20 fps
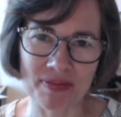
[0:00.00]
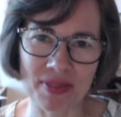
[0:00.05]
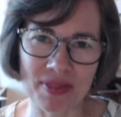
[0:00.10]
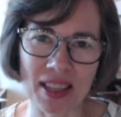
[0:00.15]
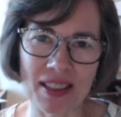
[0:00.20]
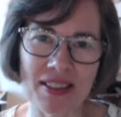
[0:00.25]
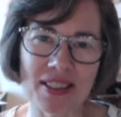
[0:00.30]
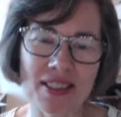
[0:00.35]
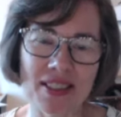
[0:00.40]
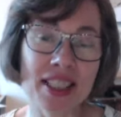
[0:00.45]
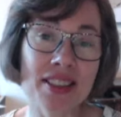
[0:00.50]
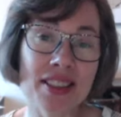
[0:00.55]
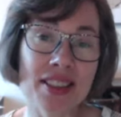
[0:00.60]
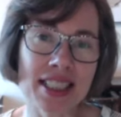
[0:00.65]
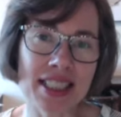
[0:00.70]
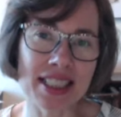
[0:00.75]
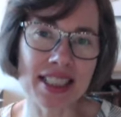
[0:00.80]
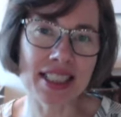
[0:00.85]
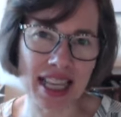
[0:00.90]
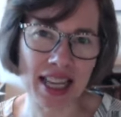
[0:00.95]
So here's an
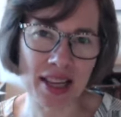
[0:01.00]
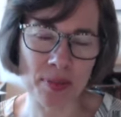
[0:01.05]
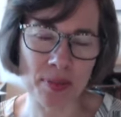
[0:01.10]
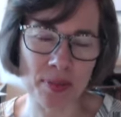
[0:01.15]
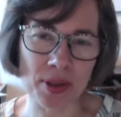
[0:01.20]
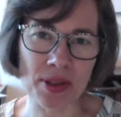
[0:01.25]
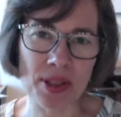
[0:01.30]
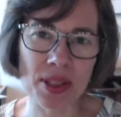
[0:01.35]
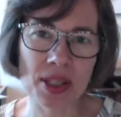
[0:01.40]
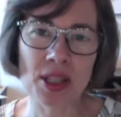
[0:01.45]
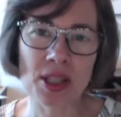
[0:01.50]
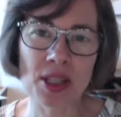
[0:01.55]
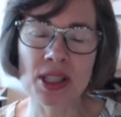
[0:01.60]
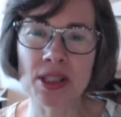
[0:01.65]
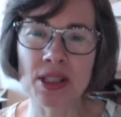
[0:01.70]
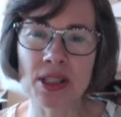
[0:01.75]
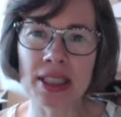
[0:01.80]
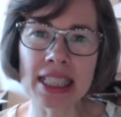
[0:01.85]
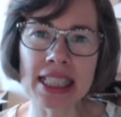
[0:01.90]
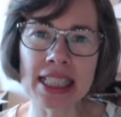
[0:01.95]
example. So
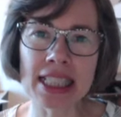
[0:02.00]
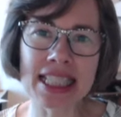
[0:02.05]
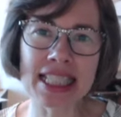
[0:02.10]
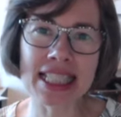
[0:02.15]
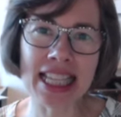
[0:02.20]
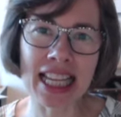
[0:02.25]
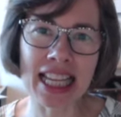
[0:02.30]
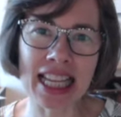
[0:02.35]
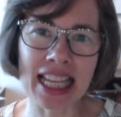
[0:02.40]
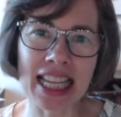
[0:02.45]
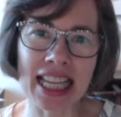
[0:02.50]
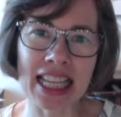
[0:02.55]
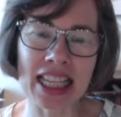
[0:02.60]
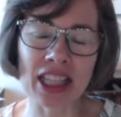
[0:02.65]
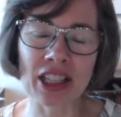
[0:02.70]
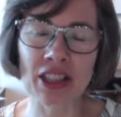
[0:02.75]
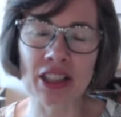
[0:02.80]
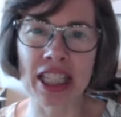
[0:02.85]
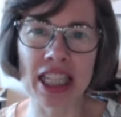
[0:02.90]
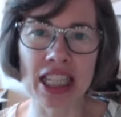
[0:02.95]
let's say
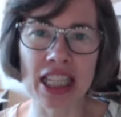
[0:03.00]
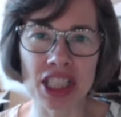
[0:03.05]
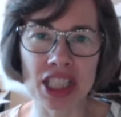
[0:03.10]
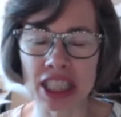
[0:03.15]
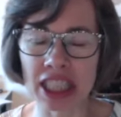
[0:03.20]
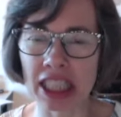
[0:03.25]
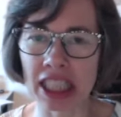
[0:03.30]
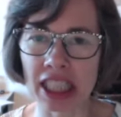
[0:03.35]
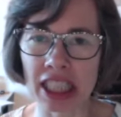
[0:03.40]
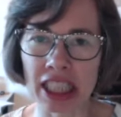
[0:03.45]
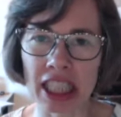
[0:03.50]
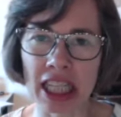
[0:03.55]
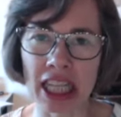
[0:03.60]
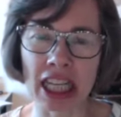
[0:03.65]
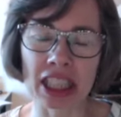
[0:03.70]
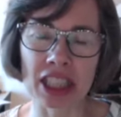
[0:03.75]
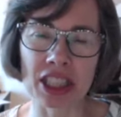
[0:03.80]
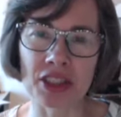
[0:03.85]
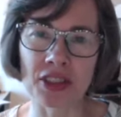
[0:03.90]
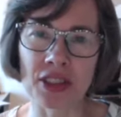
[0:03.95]
you're an engineer
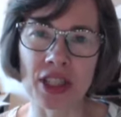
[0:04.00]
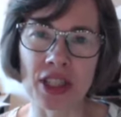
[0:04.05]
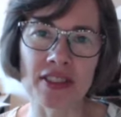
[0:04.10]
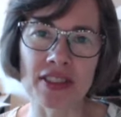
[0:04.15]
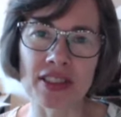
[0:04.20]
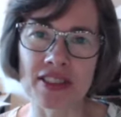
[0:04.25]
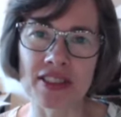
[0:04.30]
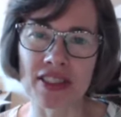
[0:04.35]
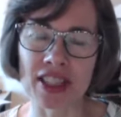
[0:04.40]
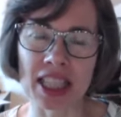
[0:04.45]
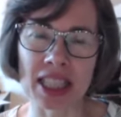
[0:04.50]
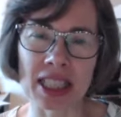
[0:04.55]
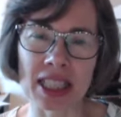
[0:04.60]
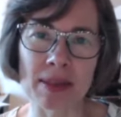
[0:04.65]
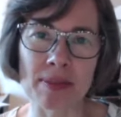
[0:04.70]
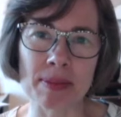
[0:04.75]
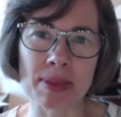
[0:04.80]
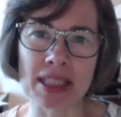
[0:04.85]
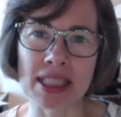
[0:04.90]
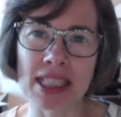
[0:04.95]
and you have
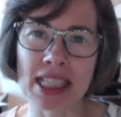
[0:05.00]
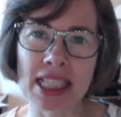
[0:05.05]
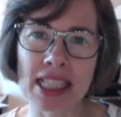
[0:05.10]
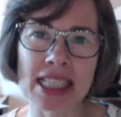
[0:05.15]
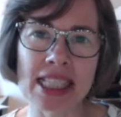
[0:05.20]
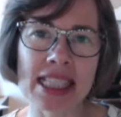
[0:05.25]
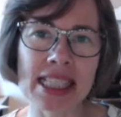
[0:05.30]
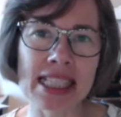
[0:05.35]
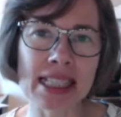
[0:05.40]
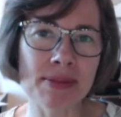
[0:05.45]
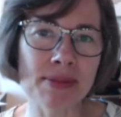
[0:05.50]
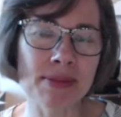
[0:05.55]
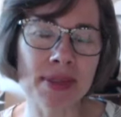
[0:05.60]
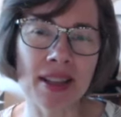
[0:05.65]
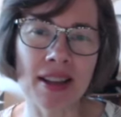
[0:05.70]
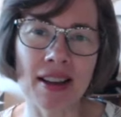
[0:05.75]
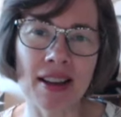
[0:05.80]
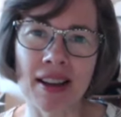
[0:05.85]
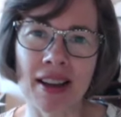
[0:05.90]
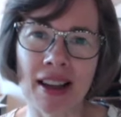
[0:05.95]
developed some
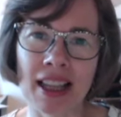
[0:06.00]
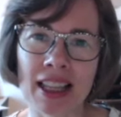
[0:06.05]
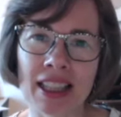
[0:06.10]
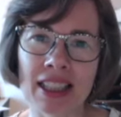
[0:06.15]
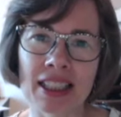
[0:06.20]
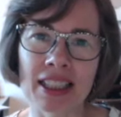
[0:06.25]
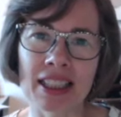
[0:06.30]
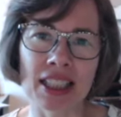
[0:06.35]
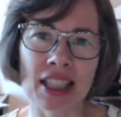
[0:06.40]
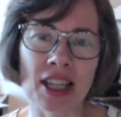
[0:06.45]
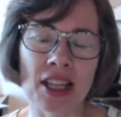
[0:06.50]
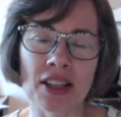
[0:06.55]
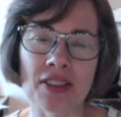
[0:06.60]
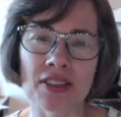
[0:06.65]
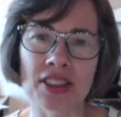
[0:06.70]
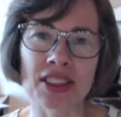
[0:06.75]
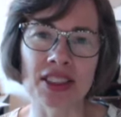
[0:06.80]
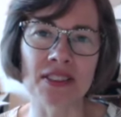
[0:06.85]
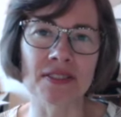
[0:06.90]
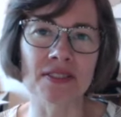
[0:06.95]
kind of a
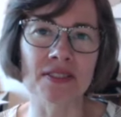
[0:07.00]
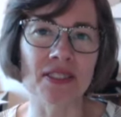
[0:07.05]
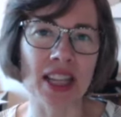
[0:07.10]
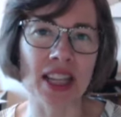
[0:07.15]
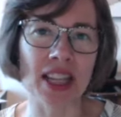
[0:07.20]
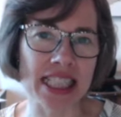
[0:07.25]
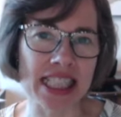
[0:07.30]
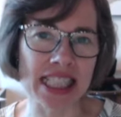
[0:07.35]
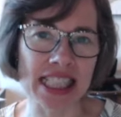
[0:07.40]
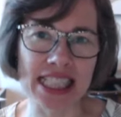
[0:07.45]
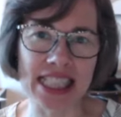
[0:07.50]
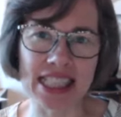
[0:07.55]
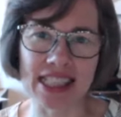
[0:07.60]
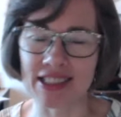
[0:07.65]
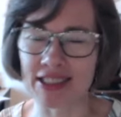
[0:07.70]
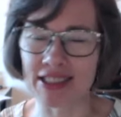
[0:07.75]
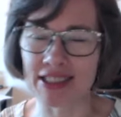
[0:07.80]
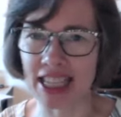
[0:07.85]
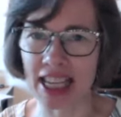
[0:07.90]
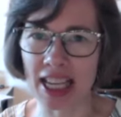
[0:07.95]
device
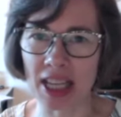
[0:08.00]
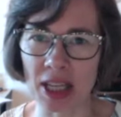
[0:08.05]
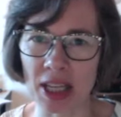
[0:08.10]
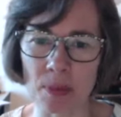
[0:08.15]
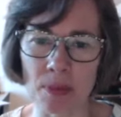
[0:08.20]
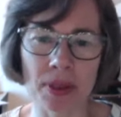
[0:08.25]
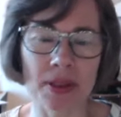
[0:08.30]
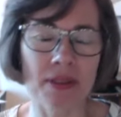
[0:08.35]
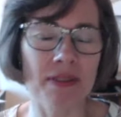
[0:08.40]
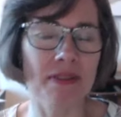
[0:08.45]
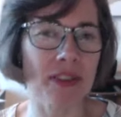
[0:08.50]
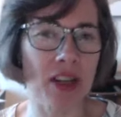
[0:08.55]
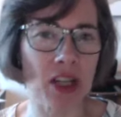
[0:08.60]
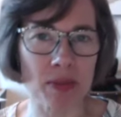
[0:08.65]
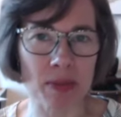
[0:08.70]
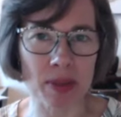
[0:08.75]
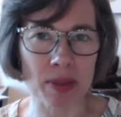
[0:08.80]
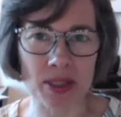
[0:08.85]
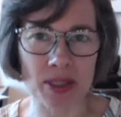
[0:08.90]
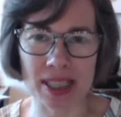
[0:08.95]
to help
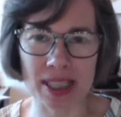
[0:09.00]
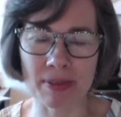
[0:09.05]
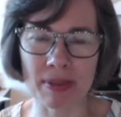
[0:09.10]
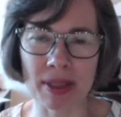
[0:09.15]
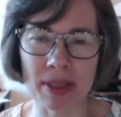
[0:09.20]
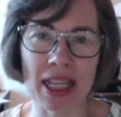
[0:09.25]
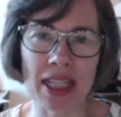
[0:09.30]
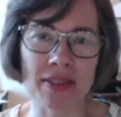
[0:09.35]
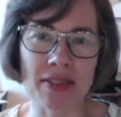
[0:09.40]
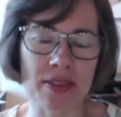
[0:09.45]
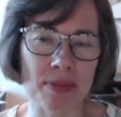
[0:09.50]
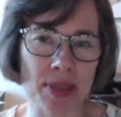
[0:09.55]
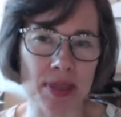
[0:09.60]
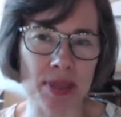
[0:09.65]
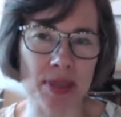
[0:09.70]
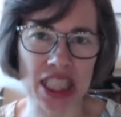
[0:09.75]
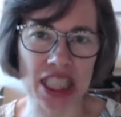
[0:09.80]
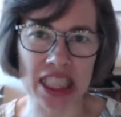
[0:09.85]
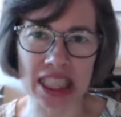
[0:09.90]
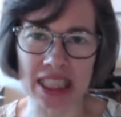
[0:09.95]
farmers, some kind of a
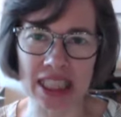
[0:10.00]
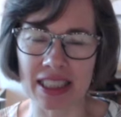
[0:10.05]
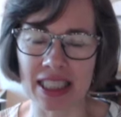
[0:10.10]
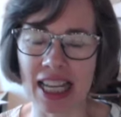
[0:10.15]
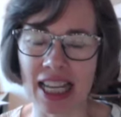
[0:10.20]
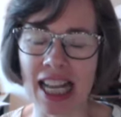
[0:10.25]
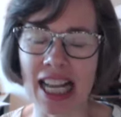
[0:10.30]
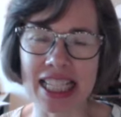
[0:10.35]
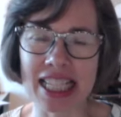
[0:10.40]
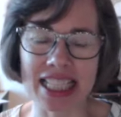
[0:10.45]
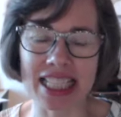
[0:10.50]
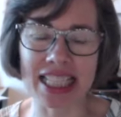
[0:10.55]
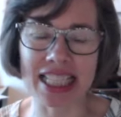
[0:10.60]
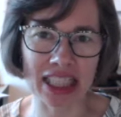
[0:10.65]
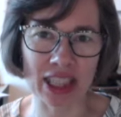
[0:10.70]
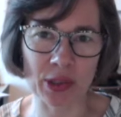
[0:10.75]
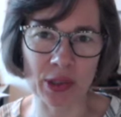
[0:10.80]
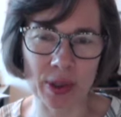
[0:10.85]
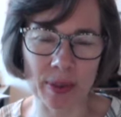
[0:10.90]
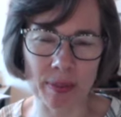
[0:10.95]
machine, high-tech
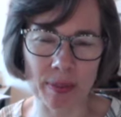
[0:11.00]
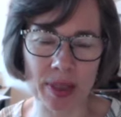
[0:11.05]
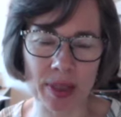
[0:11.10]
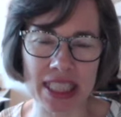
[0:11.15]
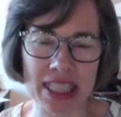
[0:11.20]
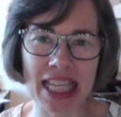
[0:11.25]
equipment.